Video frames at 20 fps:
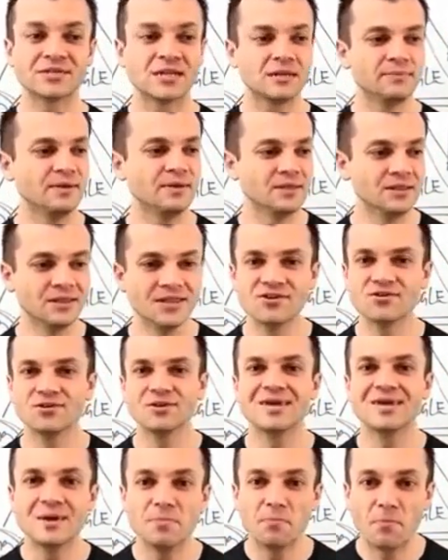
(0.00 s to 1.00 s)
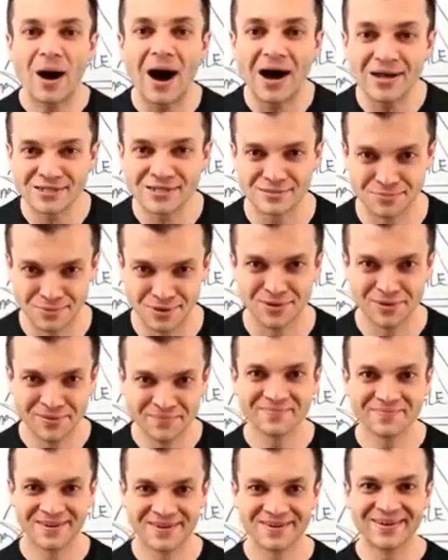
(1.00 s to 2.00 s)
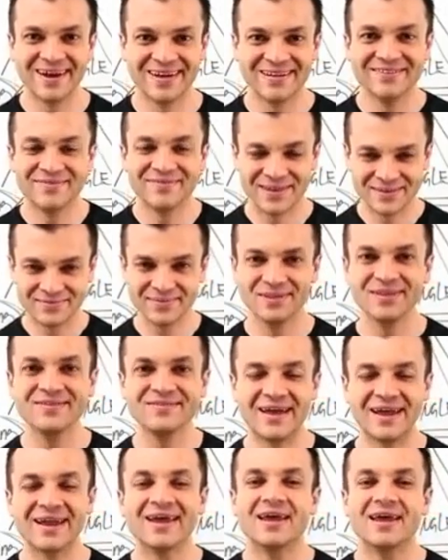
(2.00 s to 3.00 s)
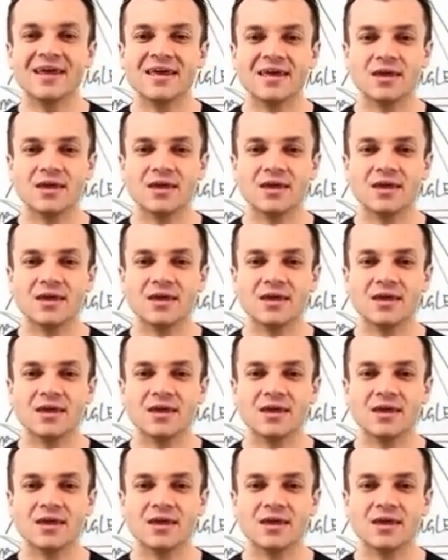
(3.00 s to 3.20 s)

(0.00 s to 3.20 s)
It's going to be literally impossible, all right, if you can believe that.